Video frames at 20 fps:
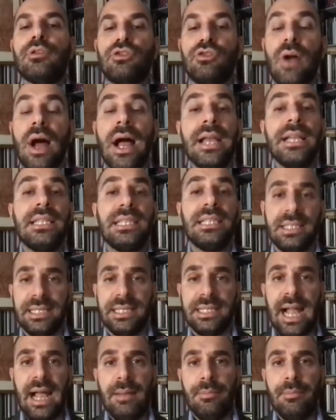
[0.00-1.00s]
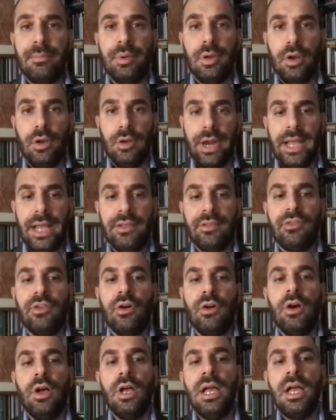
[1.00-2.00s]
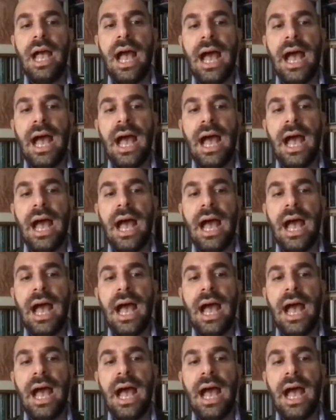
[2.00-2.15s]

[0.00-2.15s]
trying to stab Lorenzo,